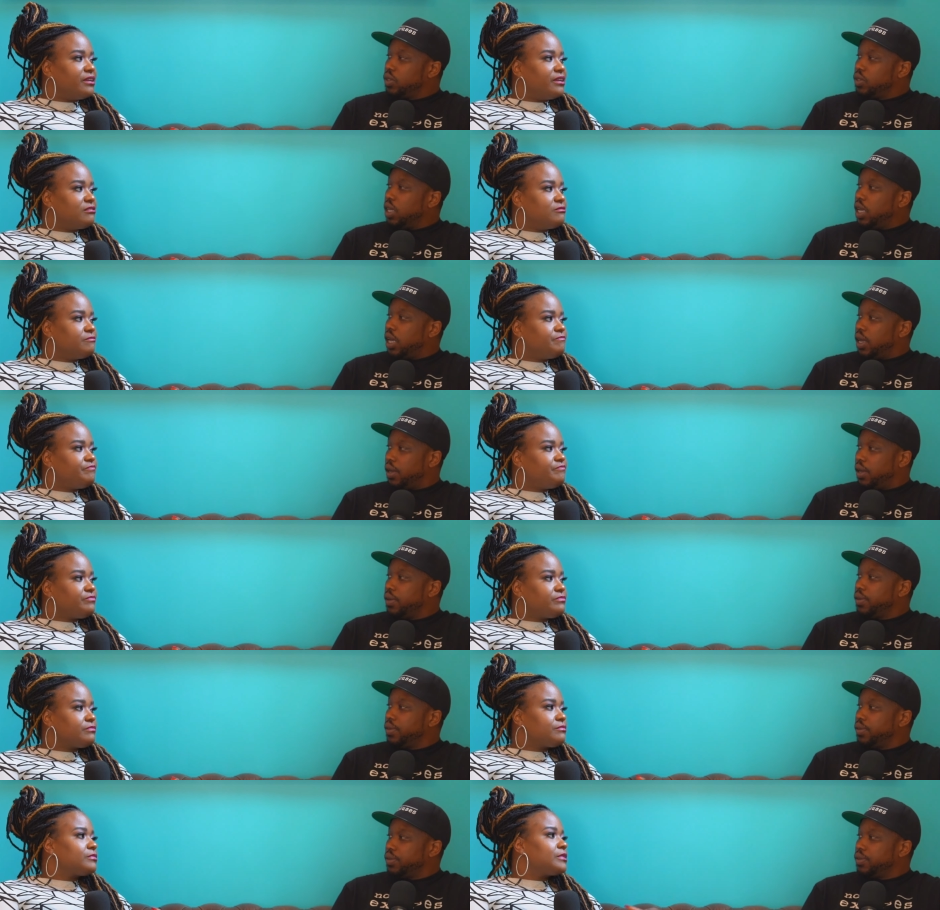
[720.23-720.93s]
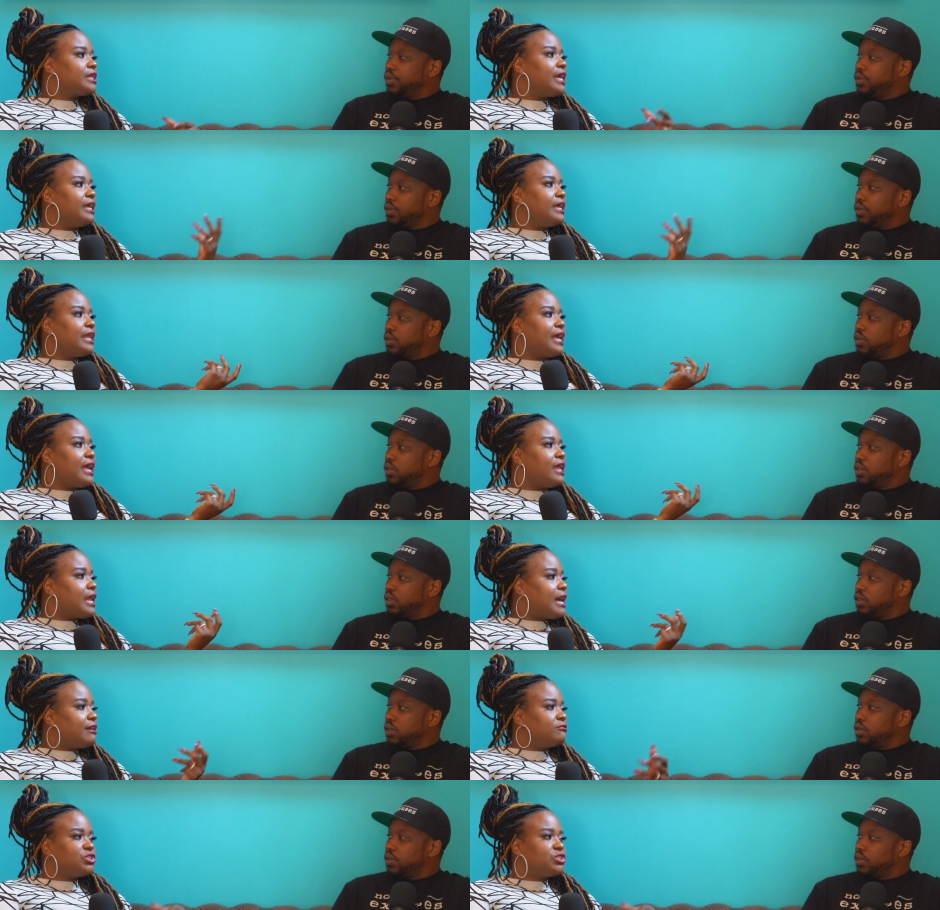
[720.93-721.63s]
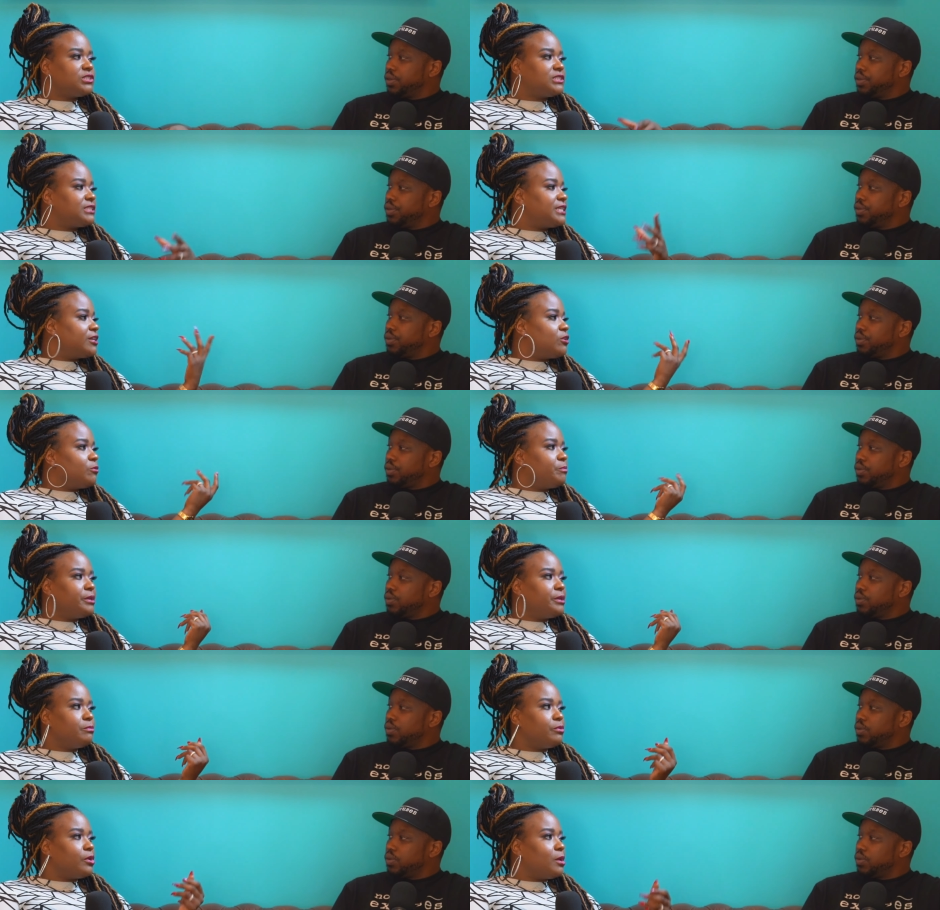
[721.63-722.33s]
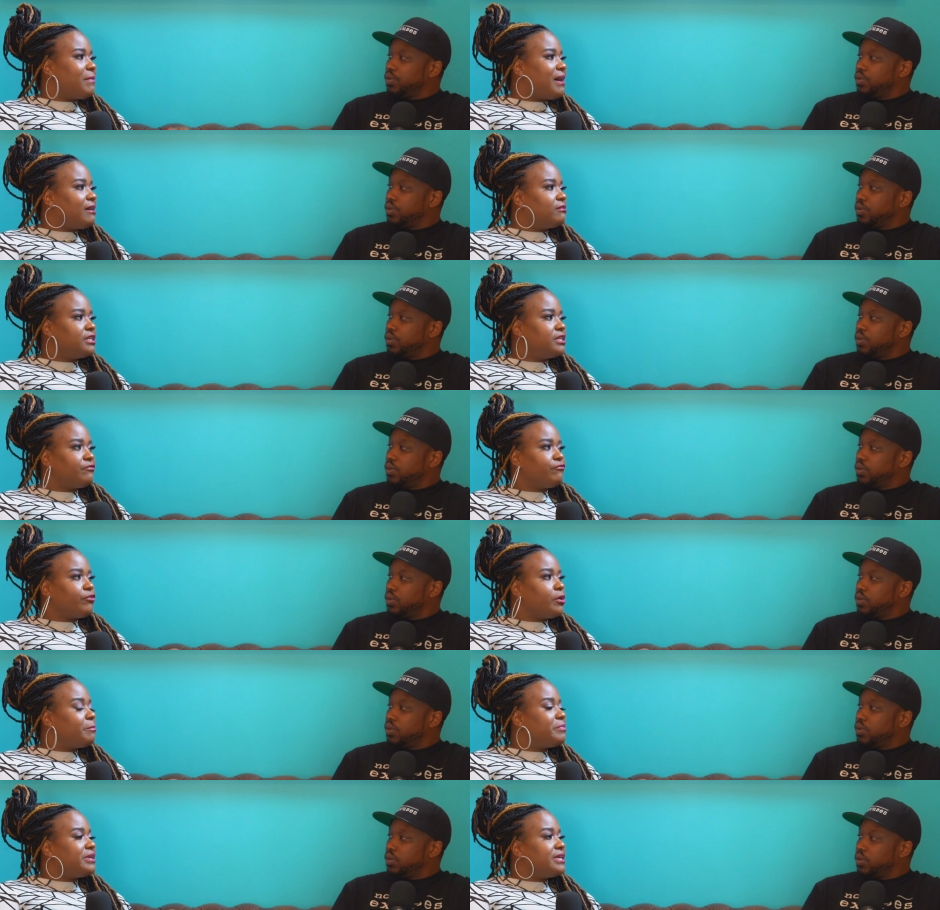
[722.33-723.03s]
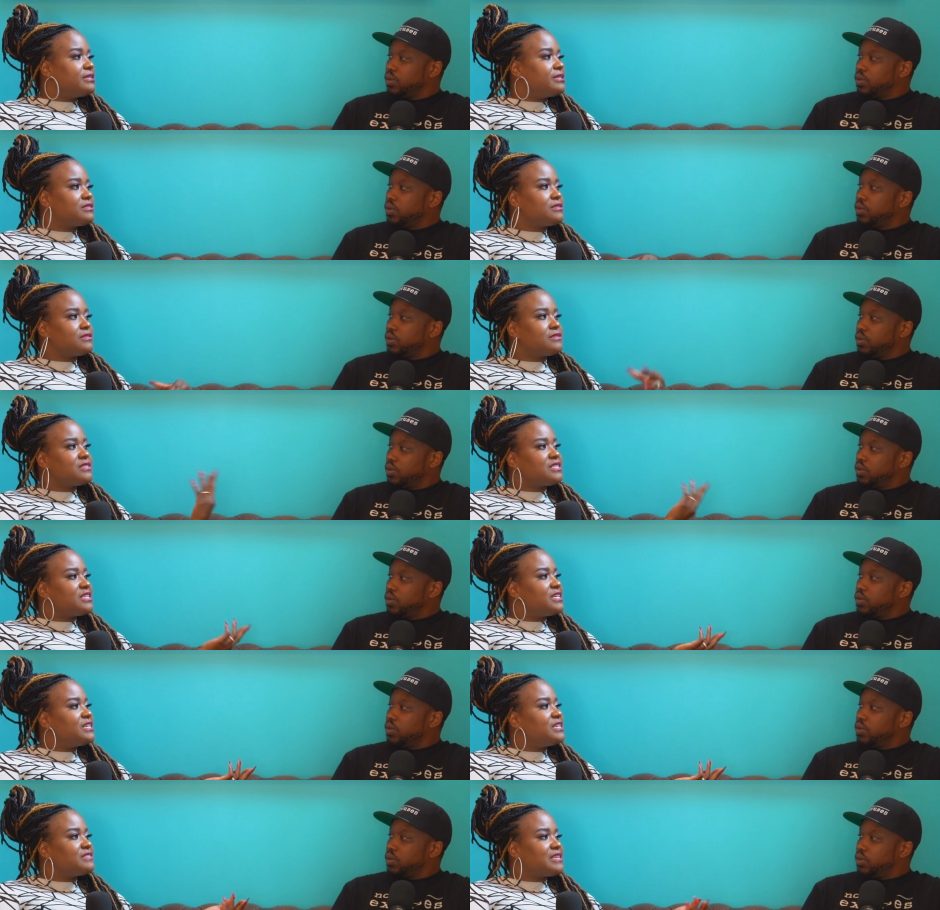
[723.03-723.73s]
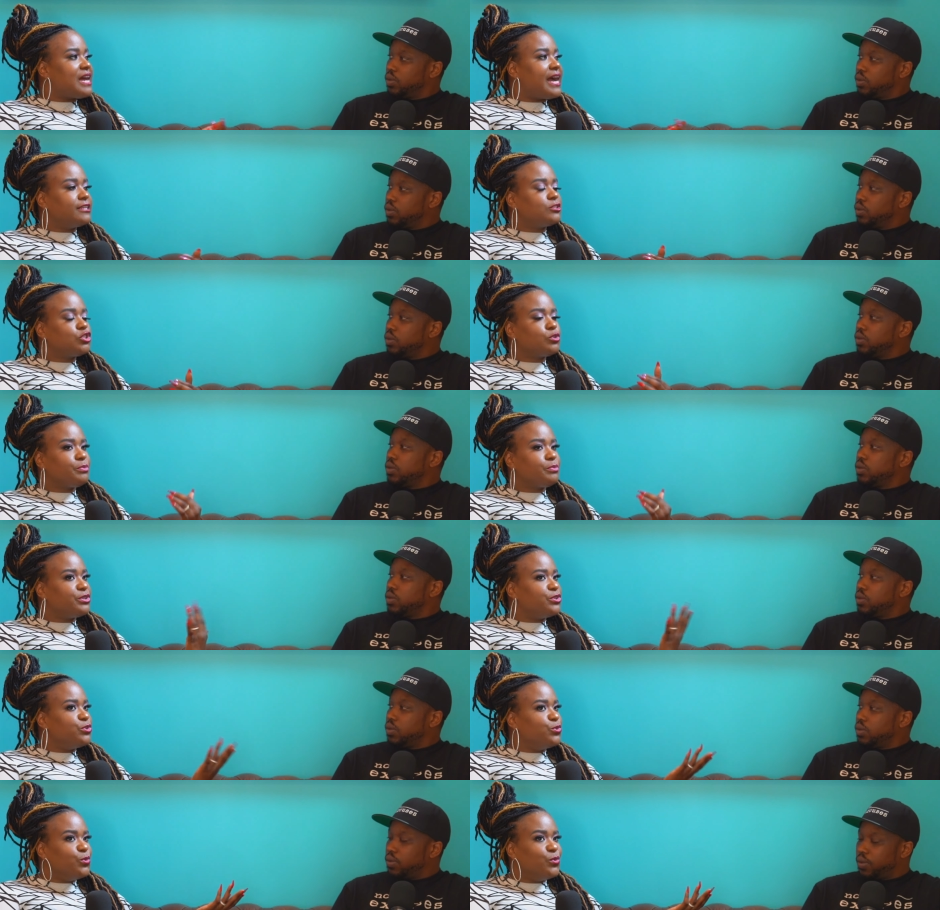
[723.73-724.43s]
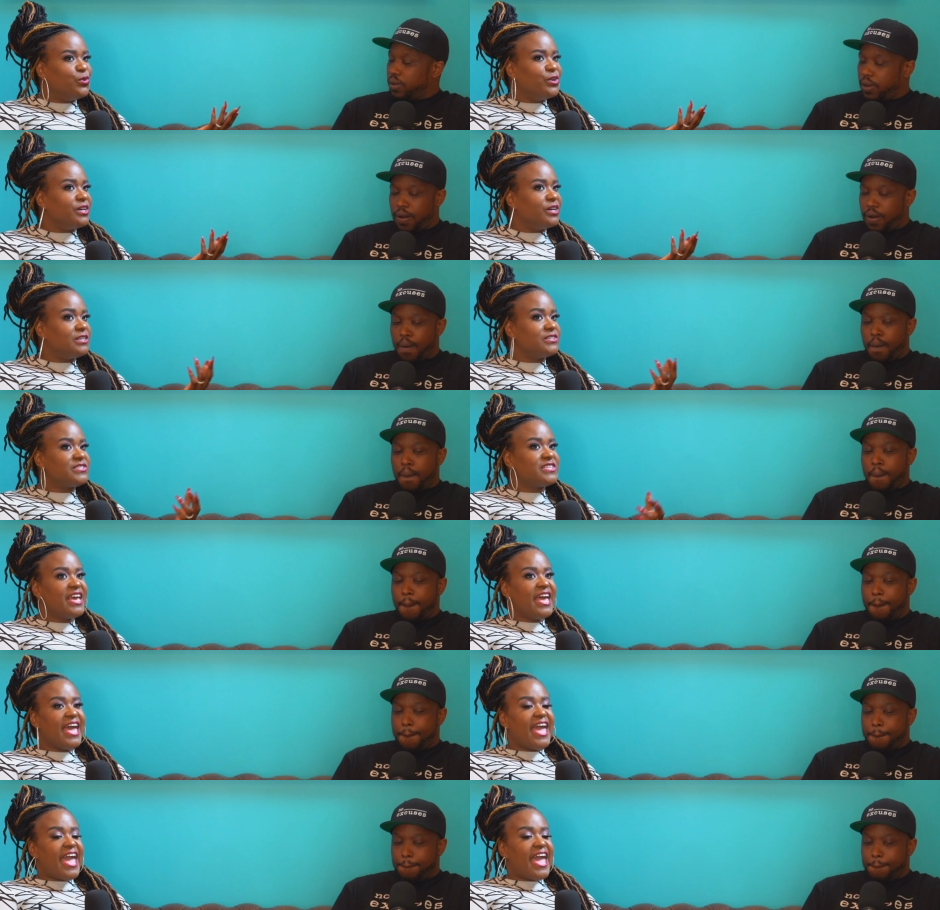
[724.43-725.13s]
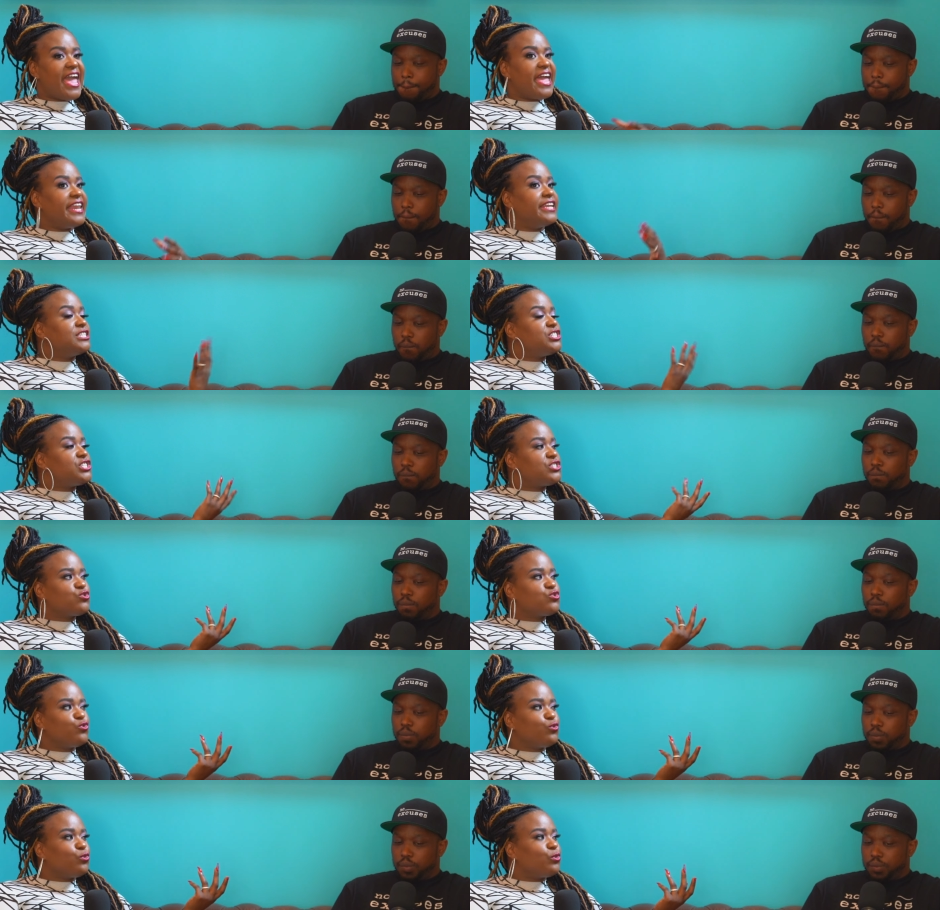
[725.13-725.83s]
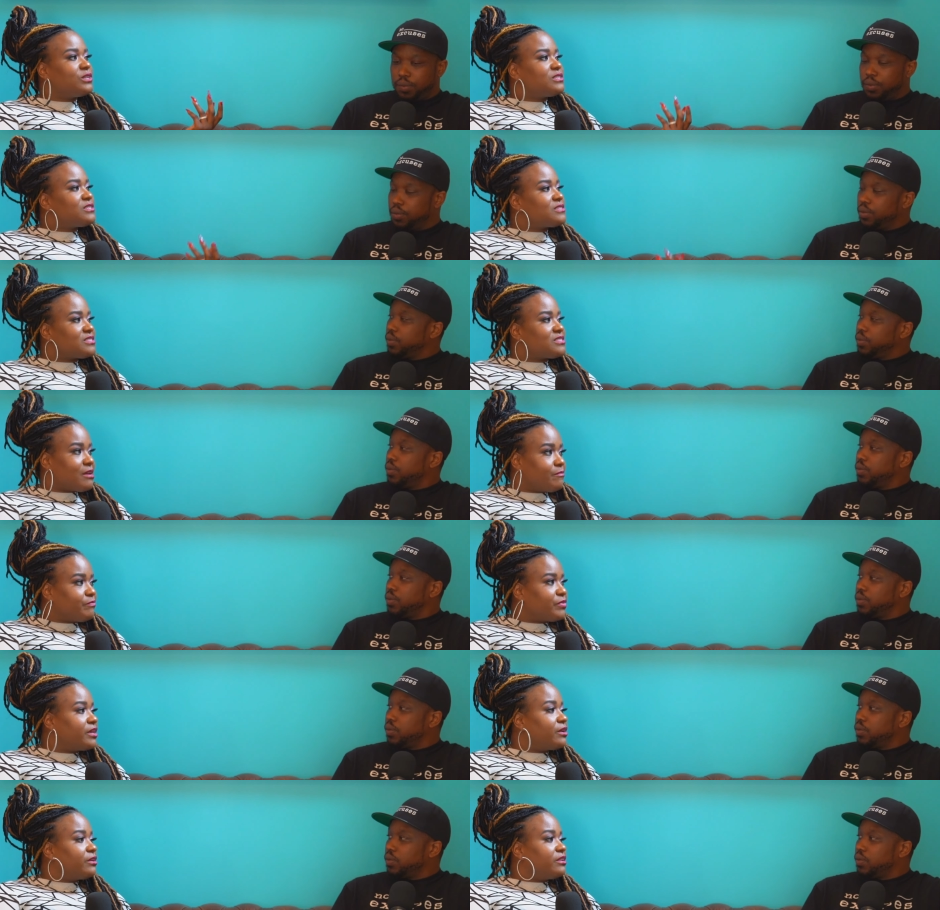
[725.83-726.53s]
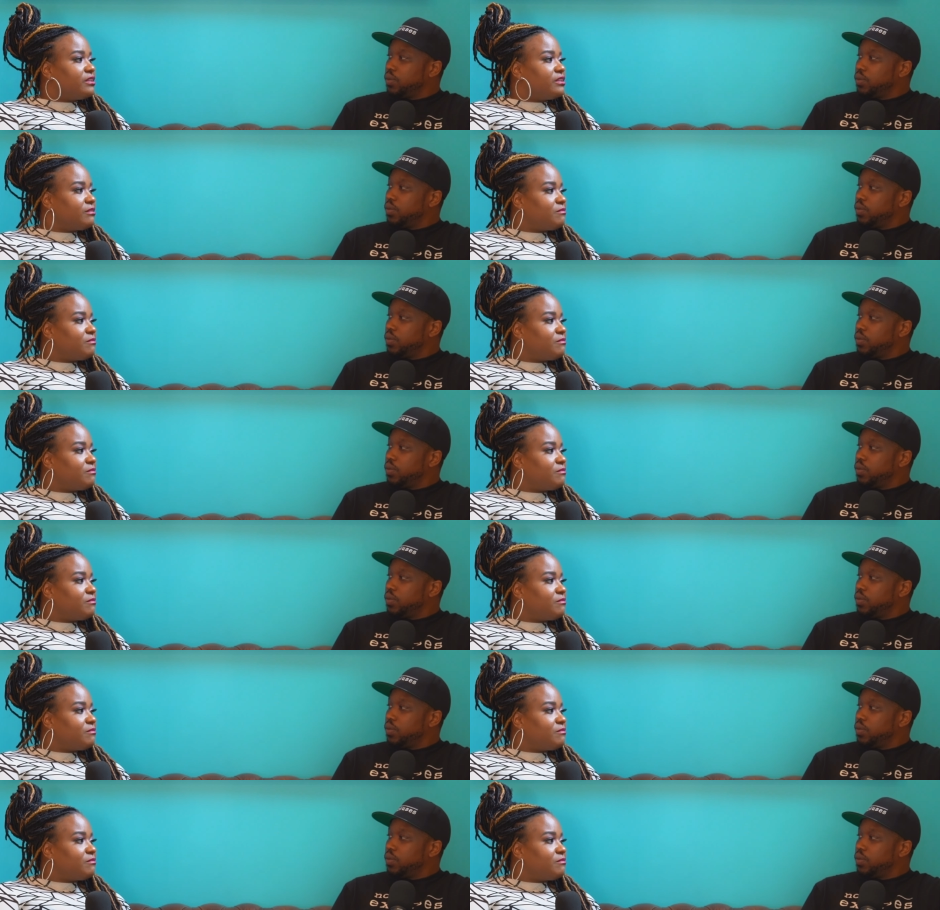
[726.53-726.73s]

Speaker 1: Yeah and and I'll just tell people about different businesses, entrepreneurs, and it just grew into something